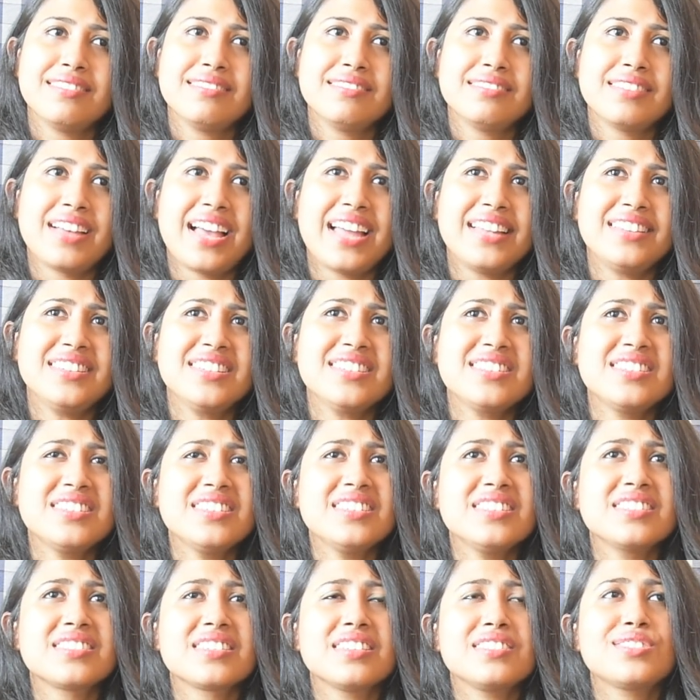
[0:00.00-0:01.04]
And this
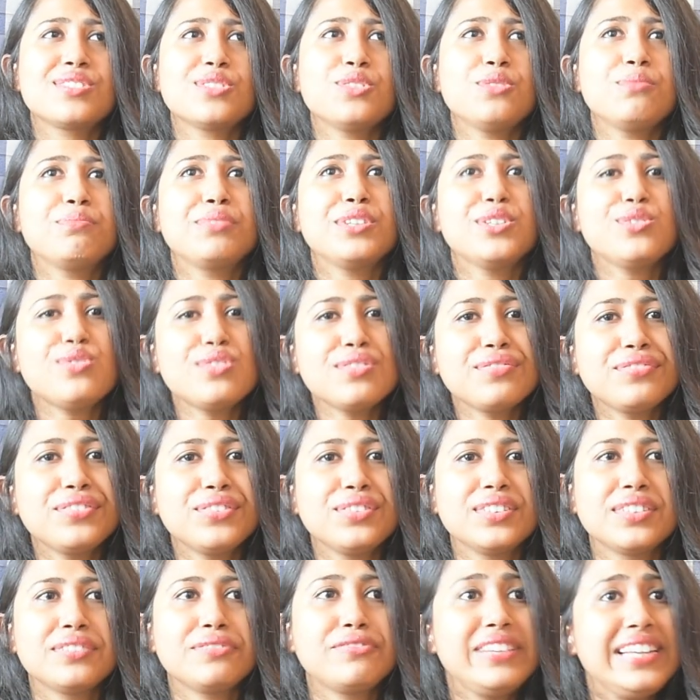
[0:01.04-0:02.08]
is so beautiful.
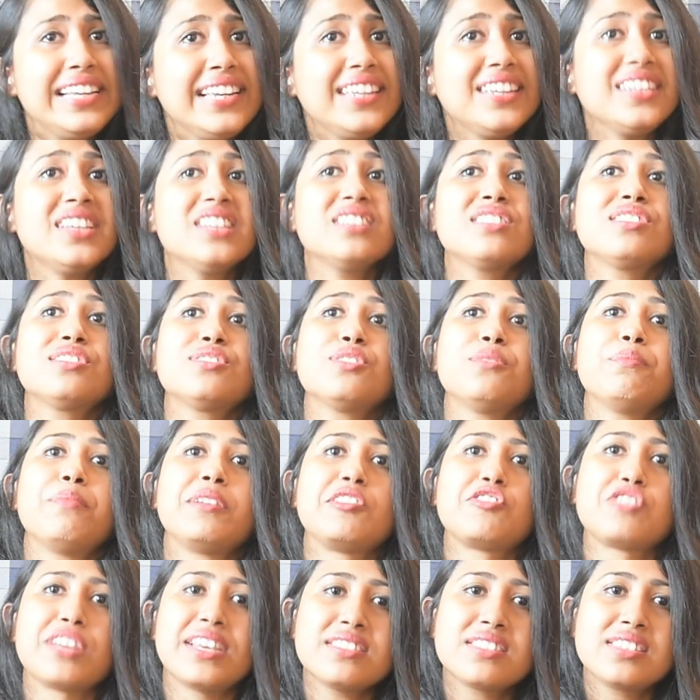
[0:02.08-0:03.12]
The feeling is so
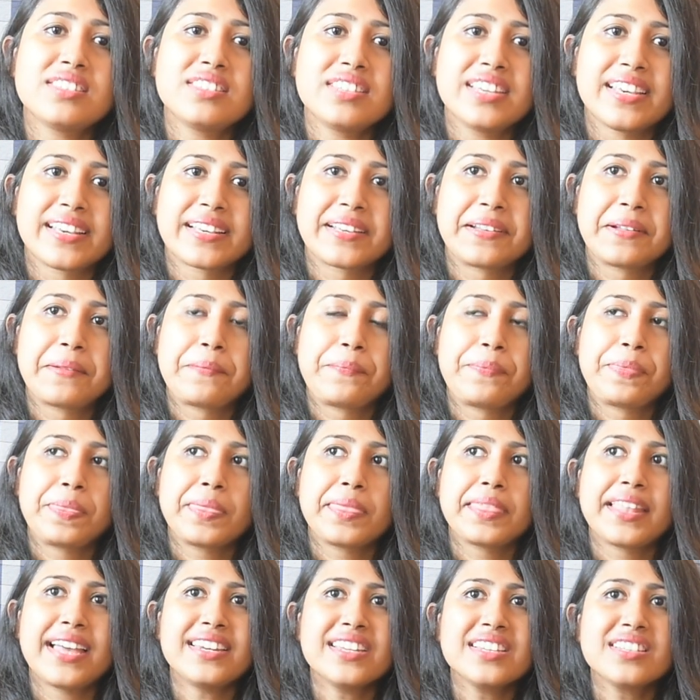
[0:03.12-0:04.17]
majestic
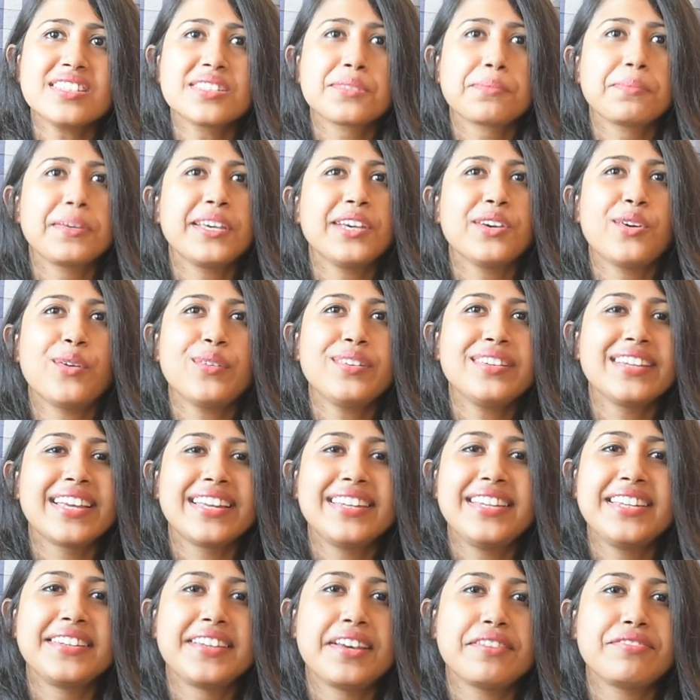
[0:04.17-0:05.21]
that it is beyond any
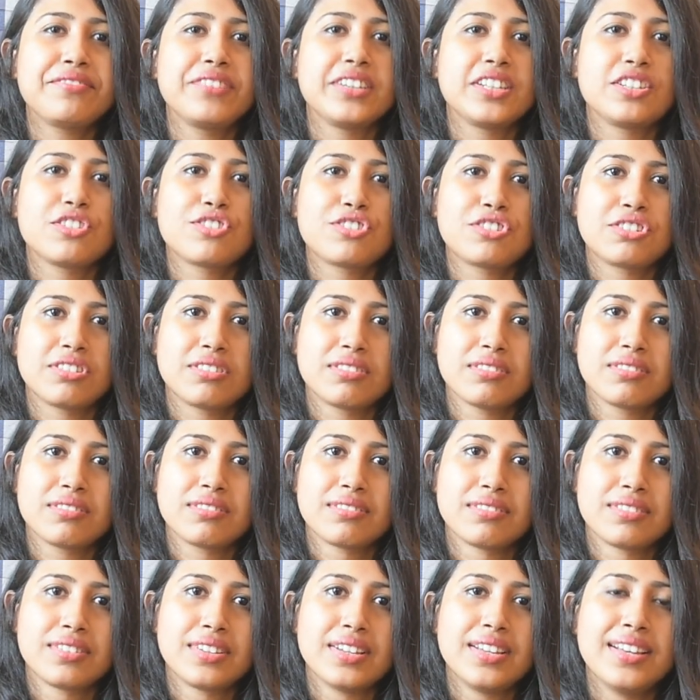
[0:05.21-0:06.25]
definition.
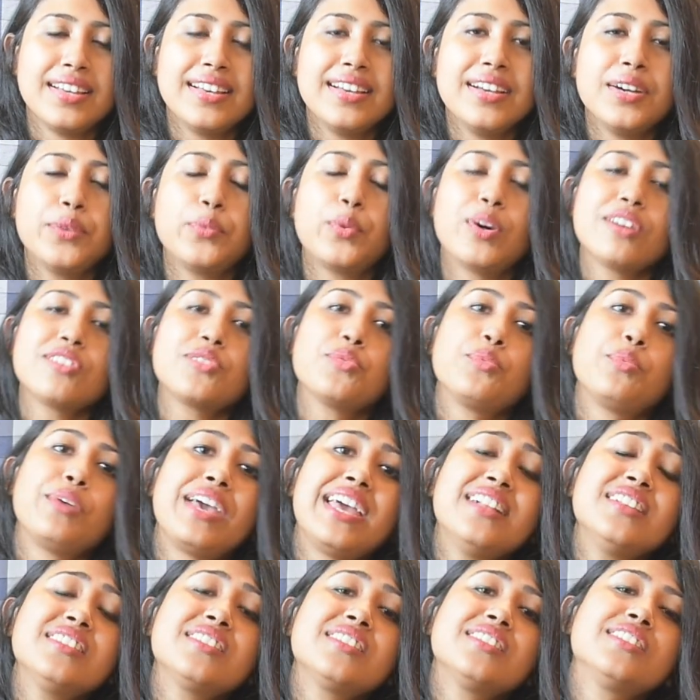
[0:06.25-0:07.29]
What
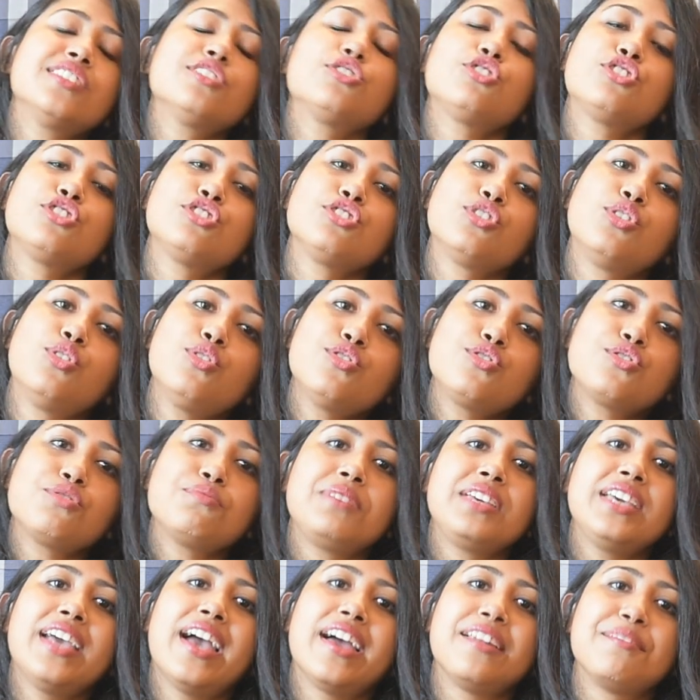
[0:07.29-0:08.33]
wealth the show to
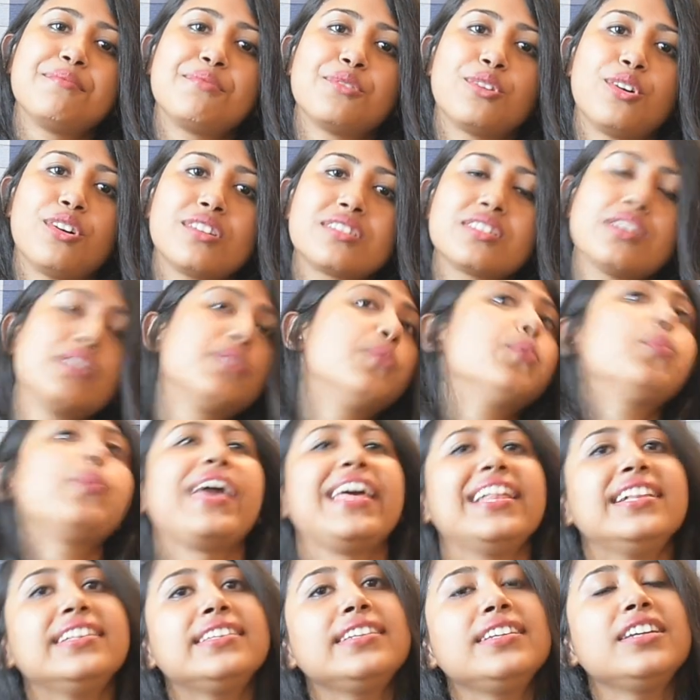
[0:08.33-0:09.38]
me had brought.
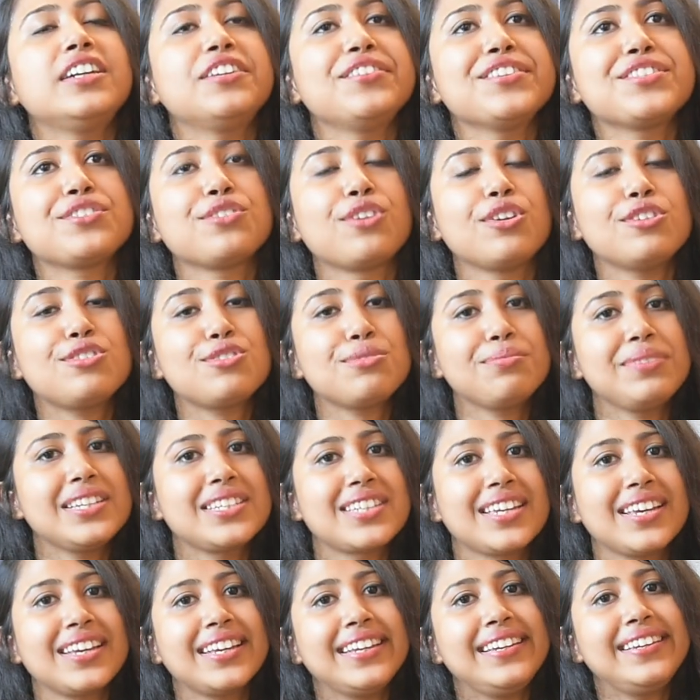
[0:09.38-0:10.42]
Wealth here is not to be
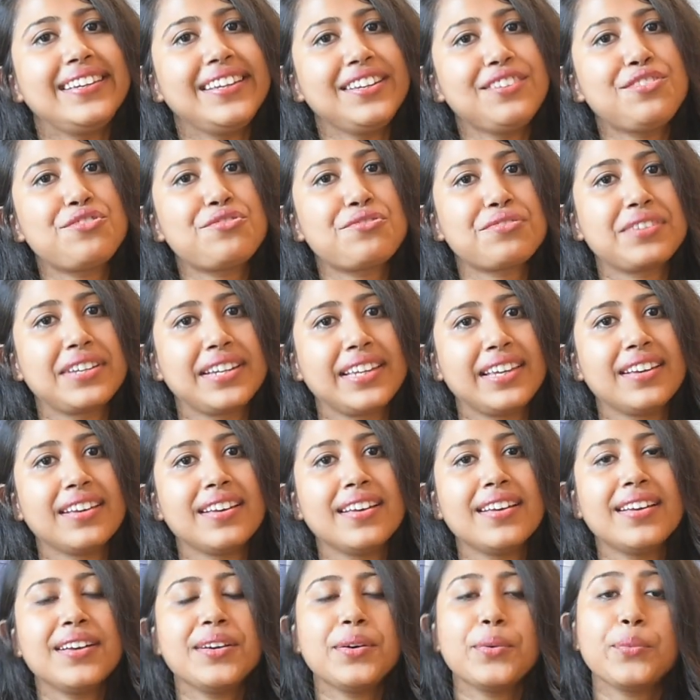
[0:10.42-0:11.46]
taken literally.
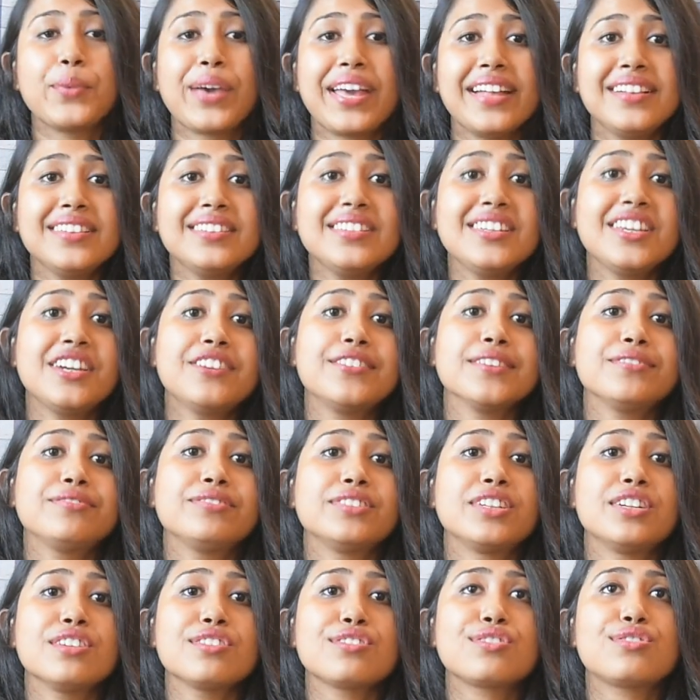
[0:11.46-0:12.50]
Wealth here
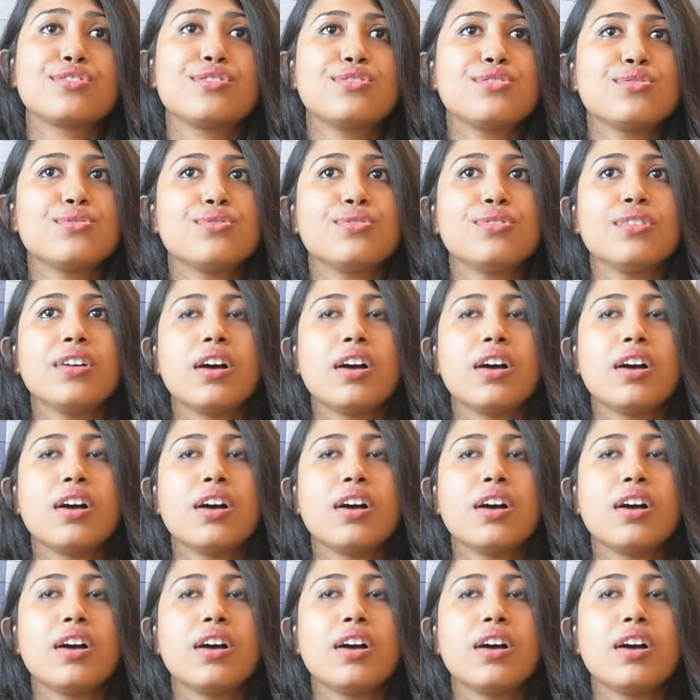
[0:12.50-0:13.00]
refers to